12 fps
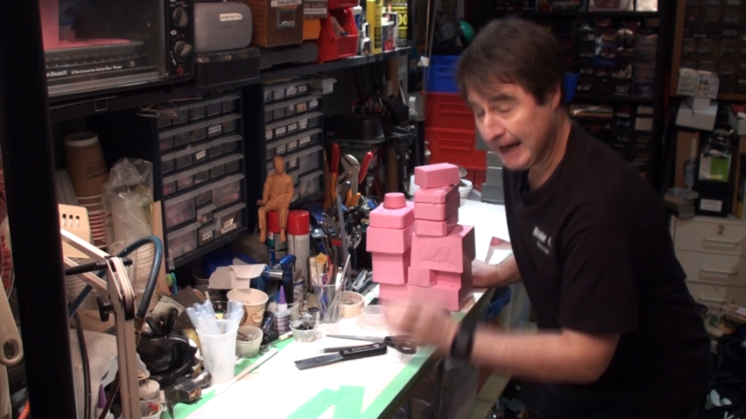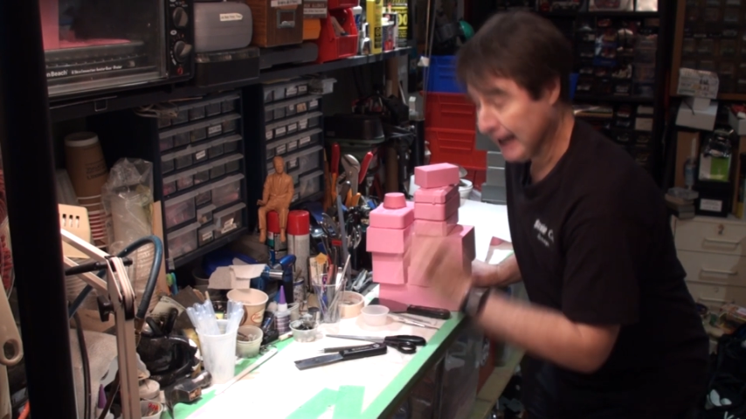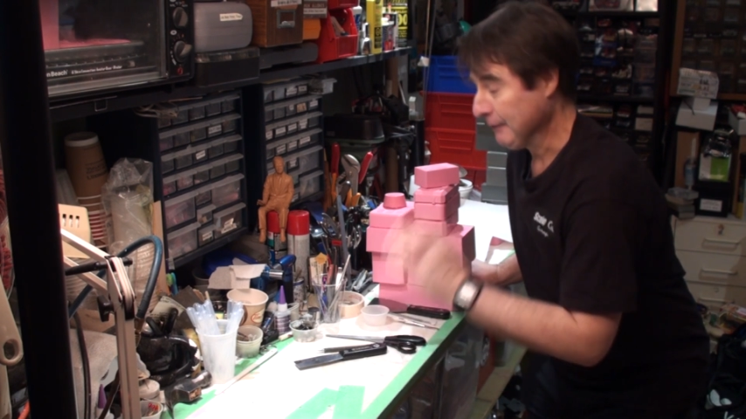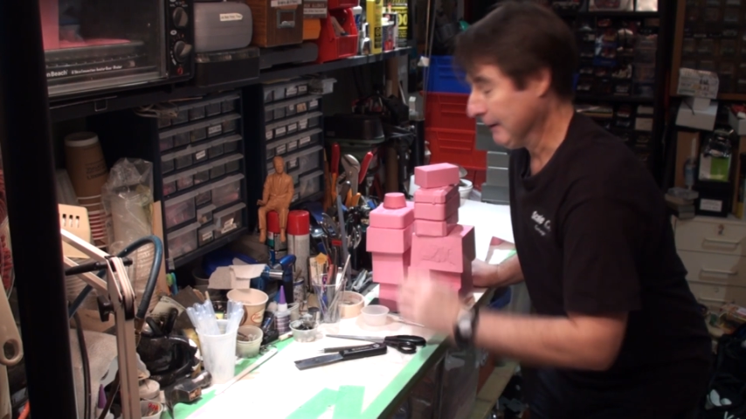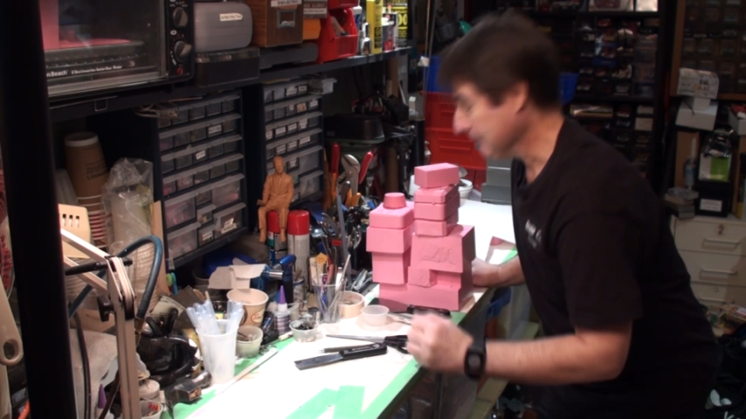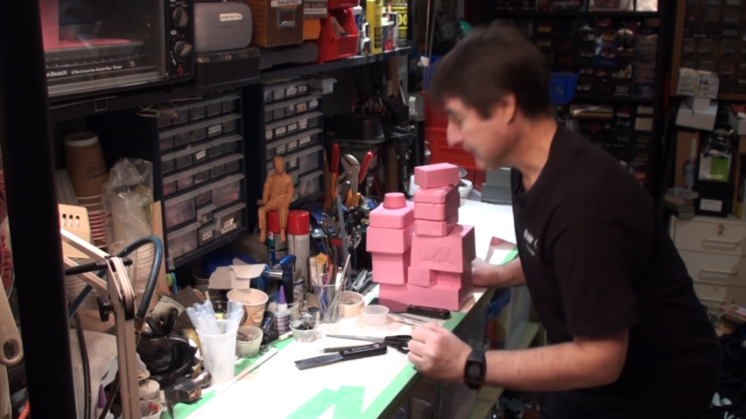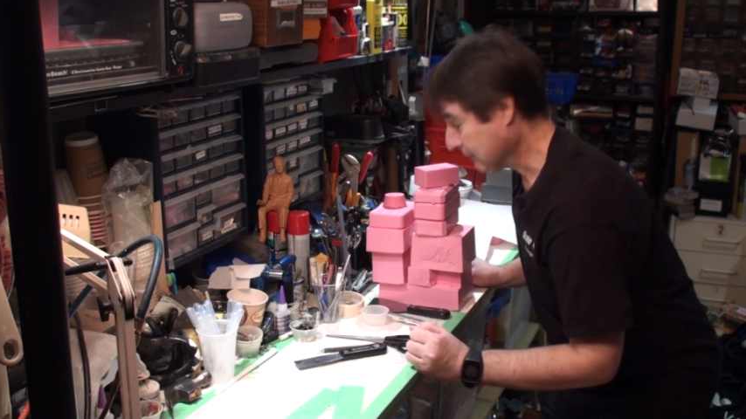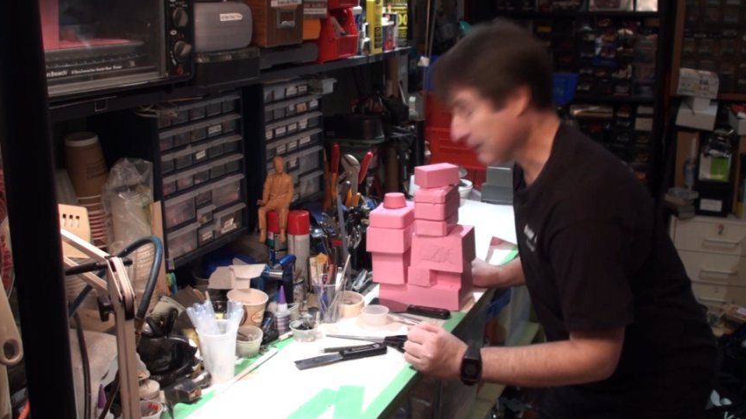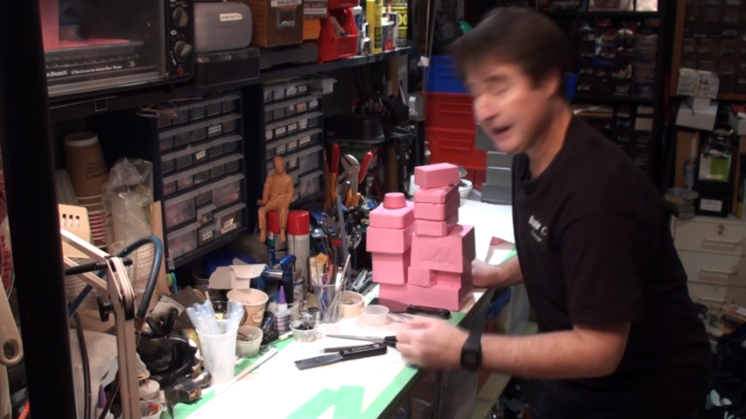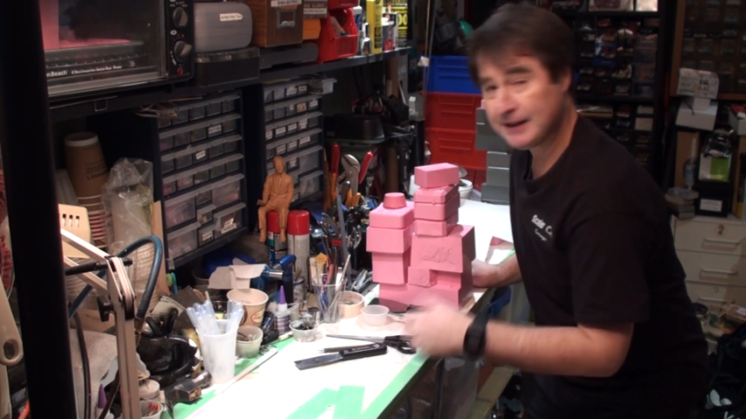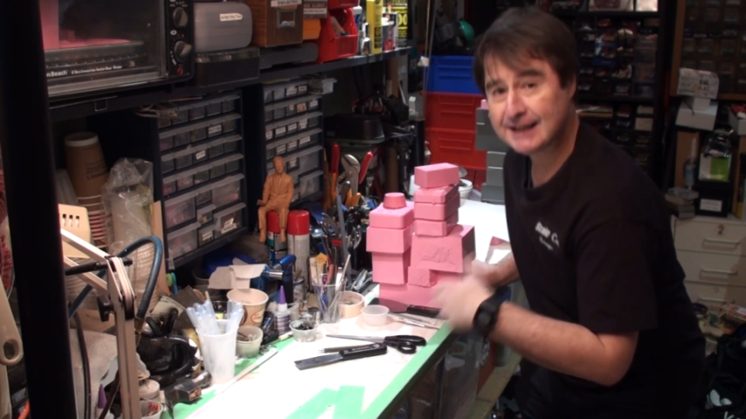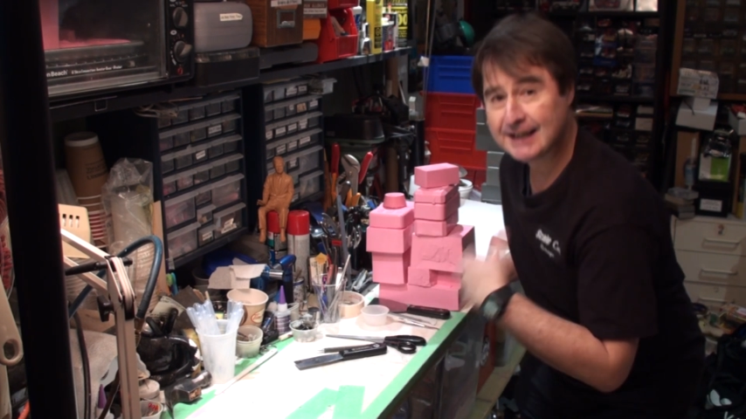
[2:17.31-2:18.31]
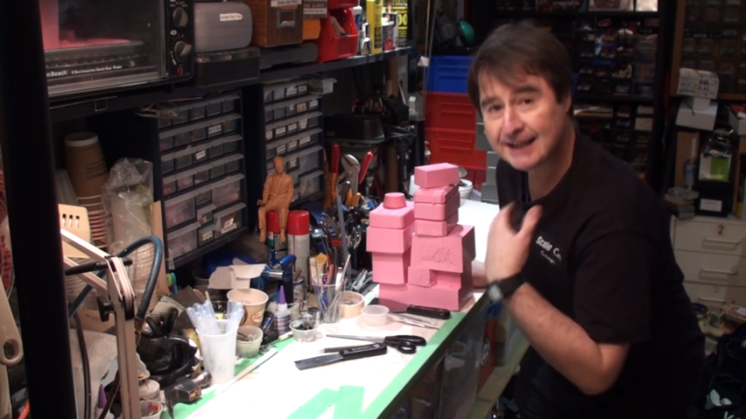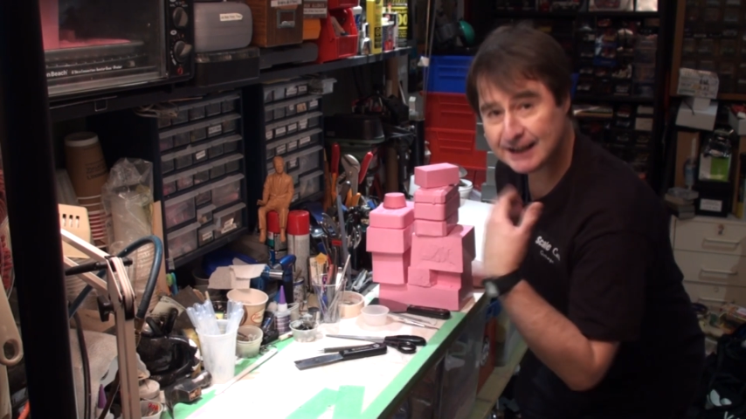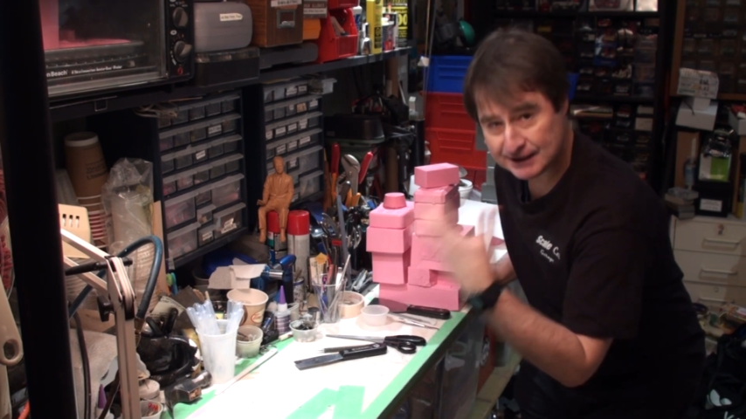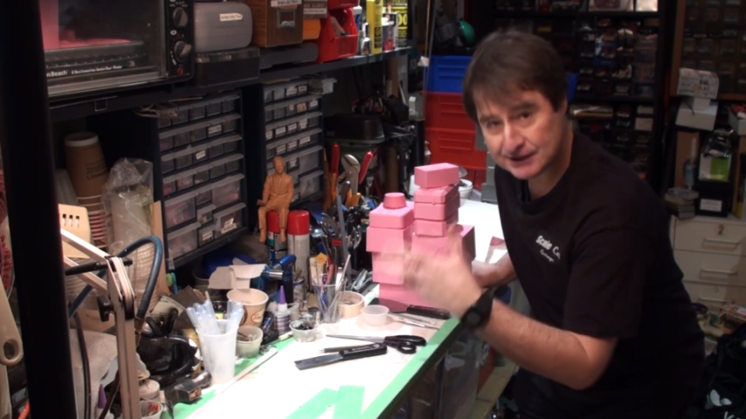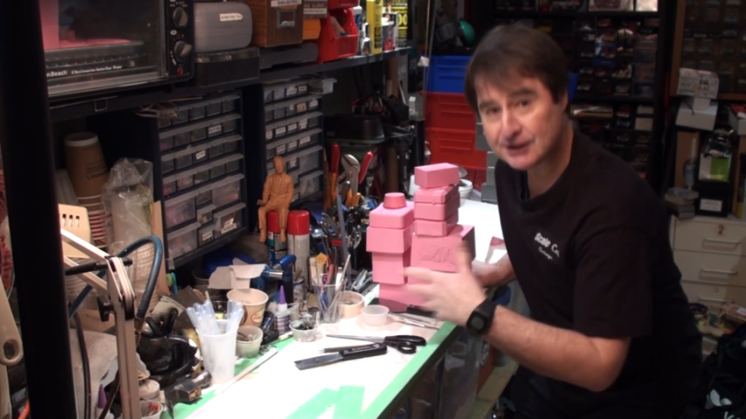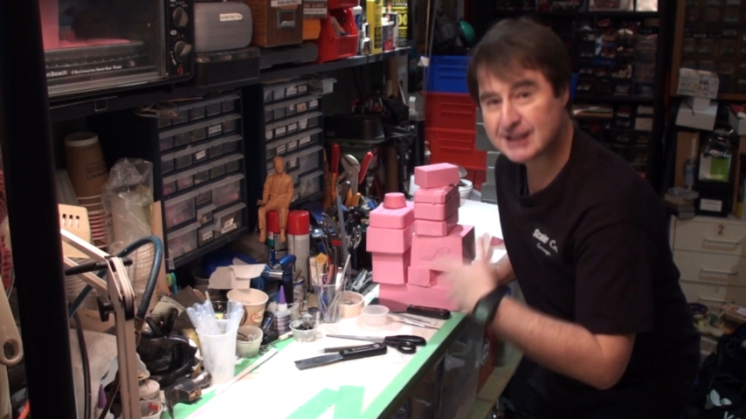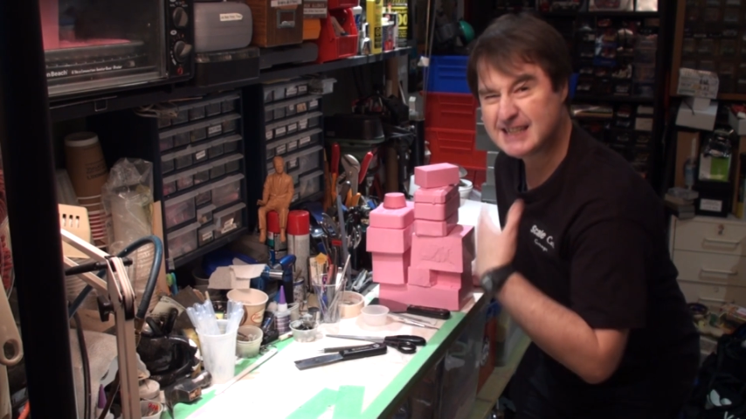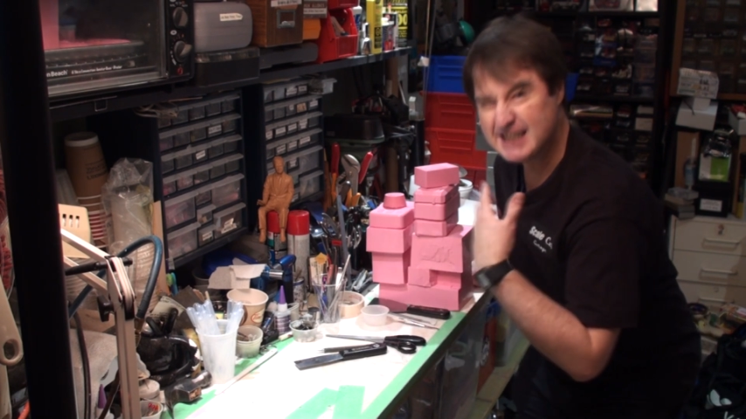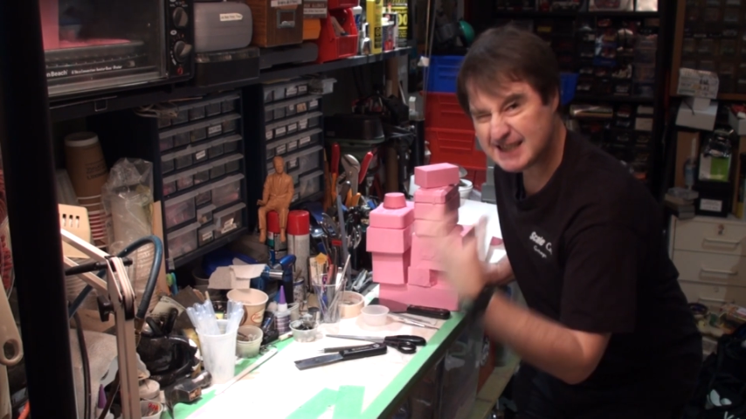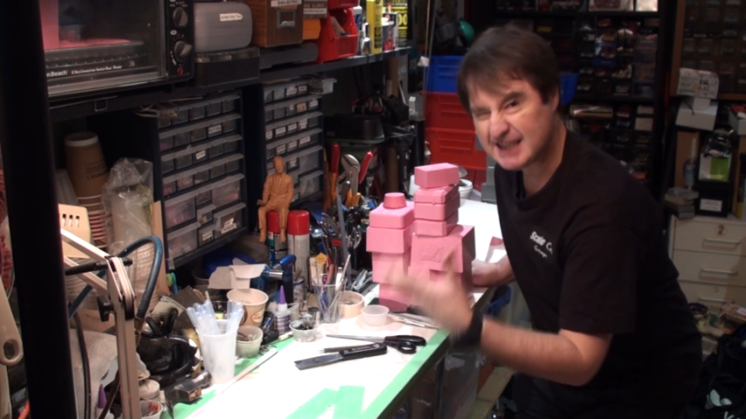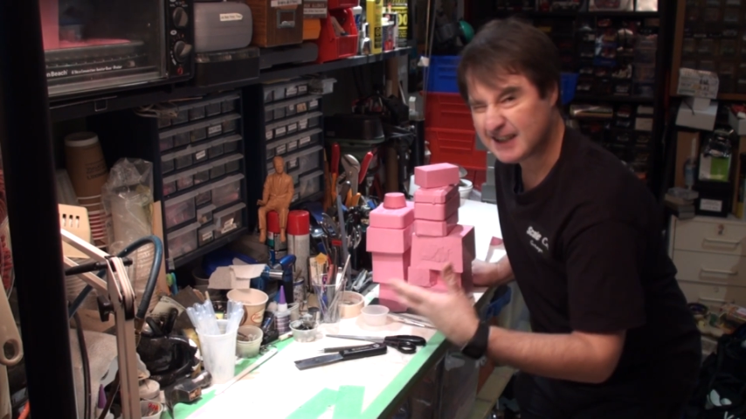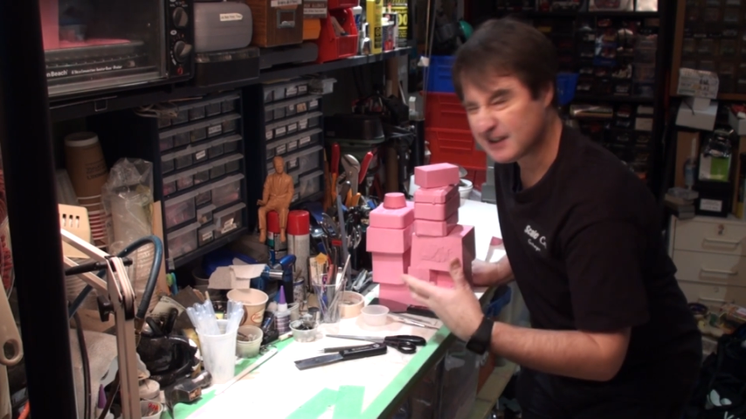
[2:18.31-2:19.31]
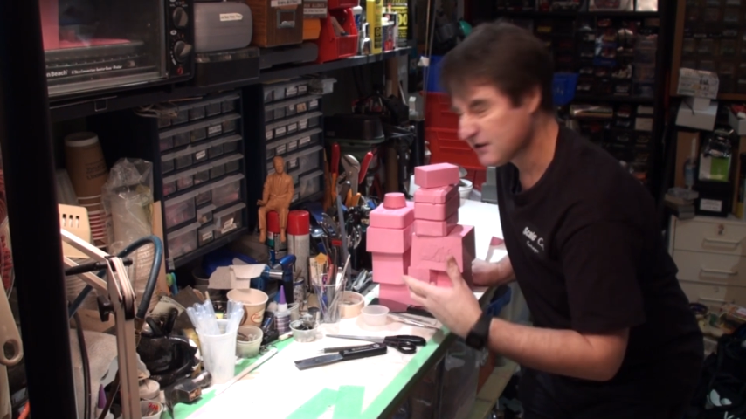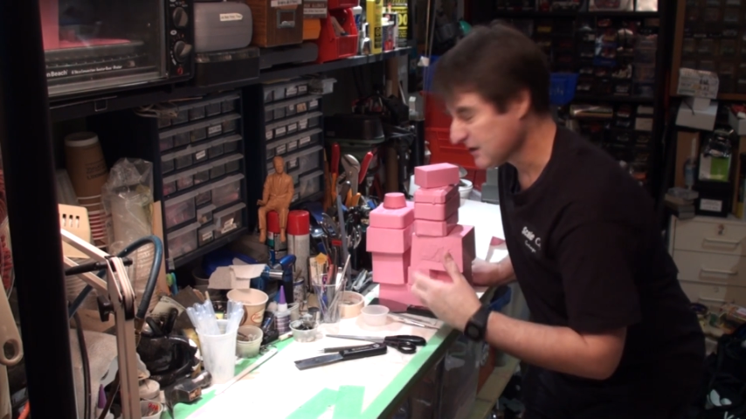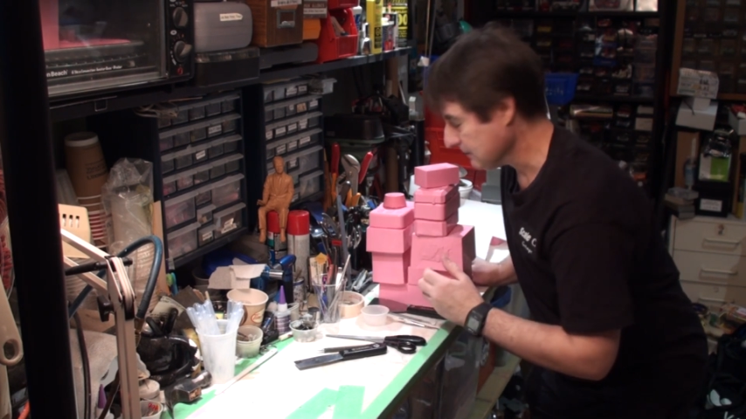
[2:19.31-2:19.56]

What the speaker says: Anyway, rather than getting into the details